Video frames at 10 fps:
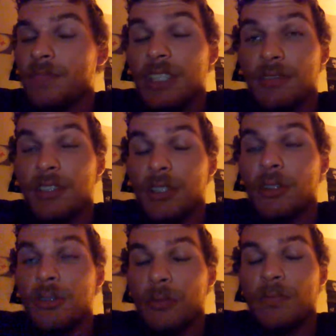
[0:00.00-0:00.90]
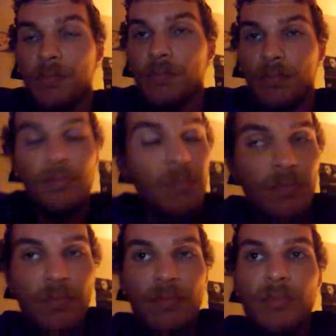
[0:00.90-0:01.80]
Even though
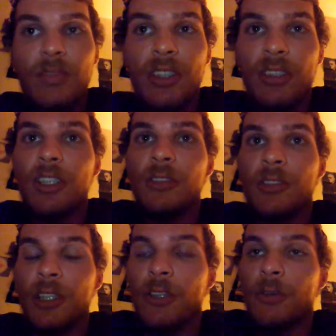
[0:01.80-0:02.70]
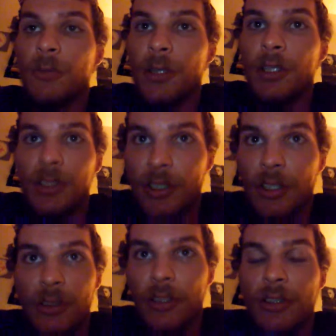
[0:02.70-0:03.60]
the Lynyrd Skynyrd one is
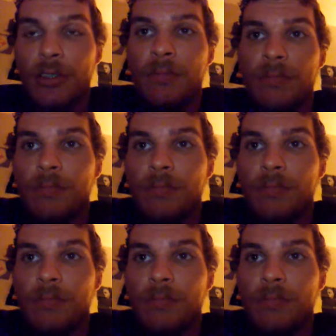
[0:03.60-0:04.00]
still good.